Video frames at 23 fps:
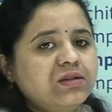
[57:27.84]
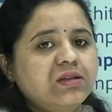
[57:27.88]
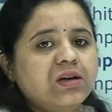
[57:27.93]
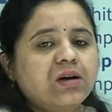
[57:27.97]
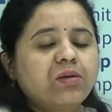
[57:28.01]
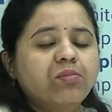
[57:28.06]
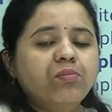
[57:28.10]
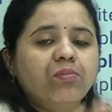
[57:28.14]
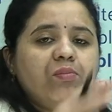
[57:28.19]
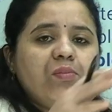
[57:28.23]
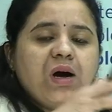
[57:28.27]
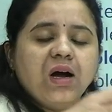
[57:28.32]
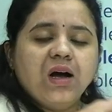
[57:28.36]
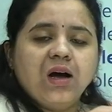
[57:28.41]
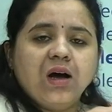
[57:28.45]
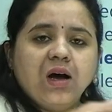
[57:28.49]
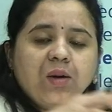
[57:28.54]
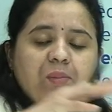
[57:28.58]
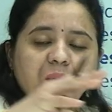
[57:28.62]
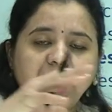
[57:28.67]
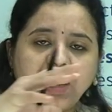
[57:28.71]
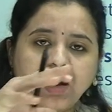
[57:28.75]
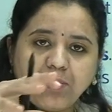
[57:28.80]
the
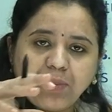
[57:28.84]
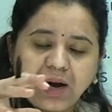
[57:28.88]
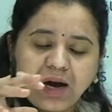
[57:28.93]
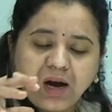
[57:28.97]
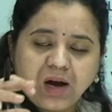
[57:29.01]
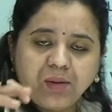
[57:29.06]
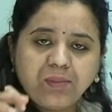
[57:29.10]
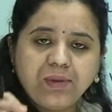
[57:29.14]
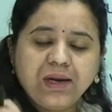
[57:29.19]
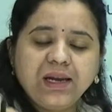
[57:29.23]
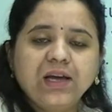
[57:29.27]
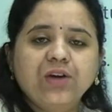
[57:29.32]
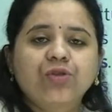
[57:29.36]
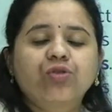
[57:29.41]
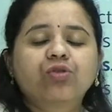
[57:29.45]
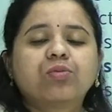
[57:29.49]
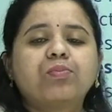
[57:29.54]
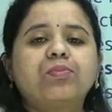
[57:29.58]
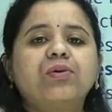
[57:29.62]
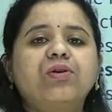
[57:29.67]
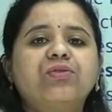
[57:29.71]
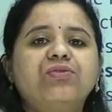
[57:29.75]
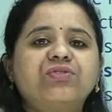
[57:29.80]
Mahabali
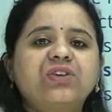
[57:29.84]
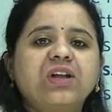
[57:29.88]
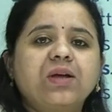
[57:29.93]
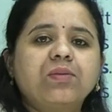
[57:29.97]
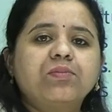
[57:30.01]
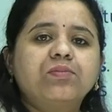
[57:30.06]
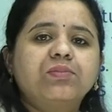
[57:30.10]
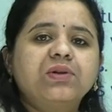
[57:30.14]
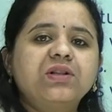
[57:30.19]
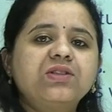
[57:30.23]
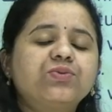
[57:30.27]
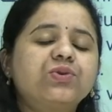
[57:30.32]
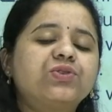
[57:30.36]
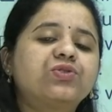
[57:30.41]
group of temples,